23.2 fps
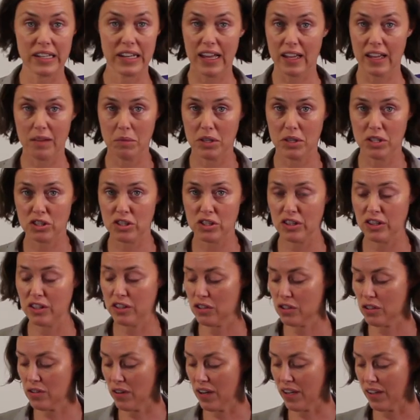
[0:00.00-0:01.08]
add much to the
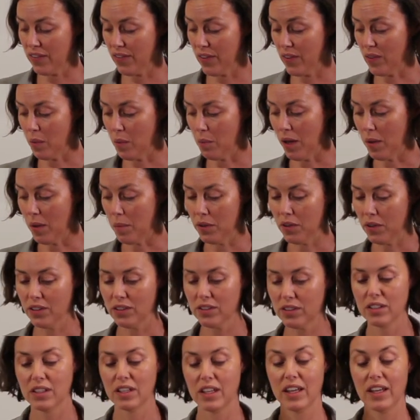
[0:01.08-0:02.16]
strength of the bubble,